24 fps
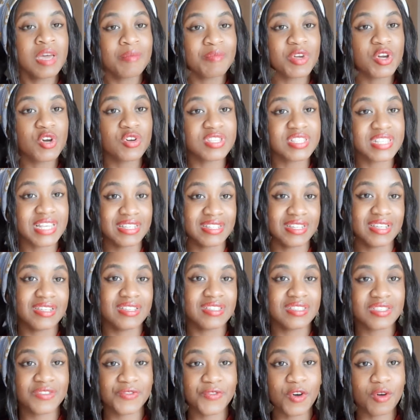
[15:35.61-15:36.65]
because Saturn
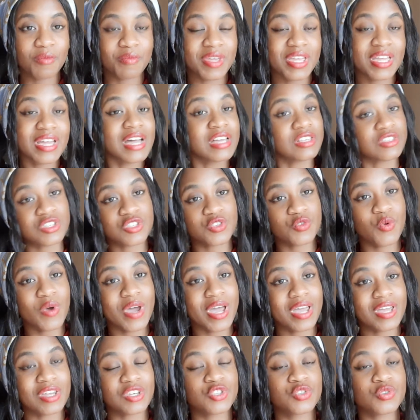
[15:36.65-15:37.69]
is forming a
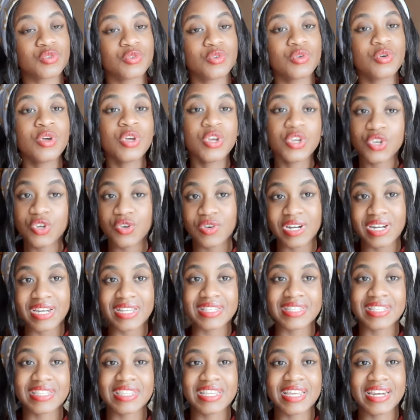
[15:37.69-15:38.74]
square to
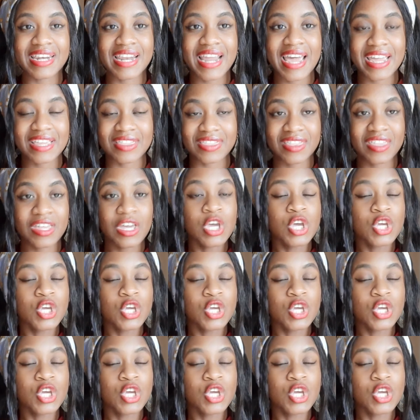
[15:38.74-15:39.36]
Uranus in the ninth.